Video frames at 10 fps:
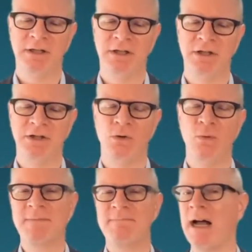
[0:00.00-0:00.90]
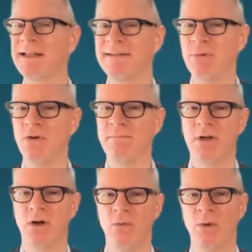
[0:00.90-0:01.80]
What's possible,
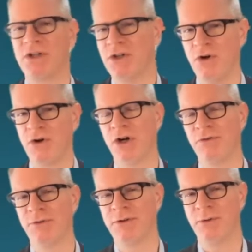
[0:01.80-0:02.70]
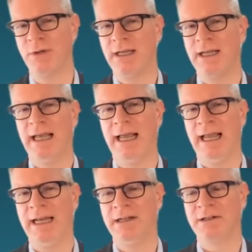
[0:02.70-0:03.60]
what's a no-go for you,
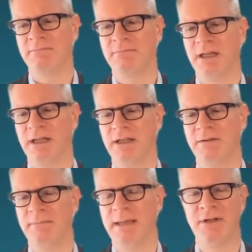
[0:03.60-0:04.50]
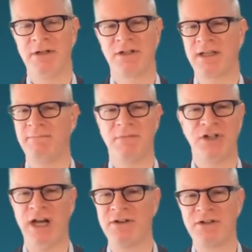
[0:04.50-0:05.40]
and maybe just
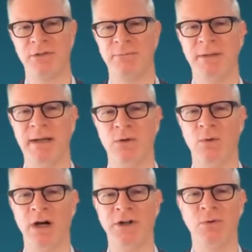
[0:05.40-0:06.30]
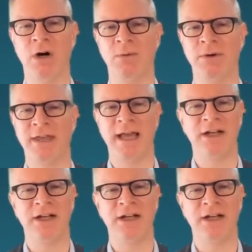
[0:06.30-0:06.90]
share us a little bit about where you are with that